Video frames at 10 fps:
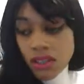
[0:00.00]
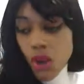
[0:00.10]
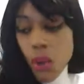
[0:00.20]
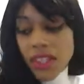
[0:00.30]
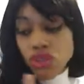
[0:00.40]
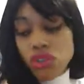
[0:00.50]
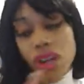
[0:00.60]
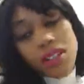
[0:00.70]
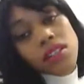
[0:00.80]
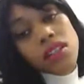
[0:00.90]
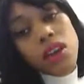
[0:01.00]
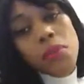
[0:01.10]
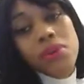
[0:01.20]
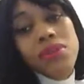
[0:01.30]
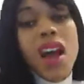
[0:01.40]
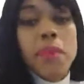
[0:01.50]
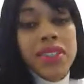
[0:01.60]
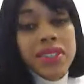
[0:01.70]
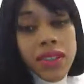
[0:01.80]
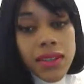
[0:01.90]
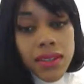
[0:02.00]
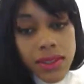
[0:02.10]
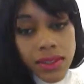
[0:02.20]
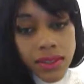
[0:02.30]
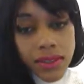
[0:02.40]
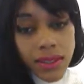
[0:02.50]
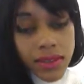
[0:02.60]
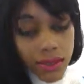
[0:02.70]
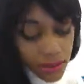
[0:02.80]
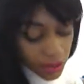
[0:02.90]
So I stuck to your promises.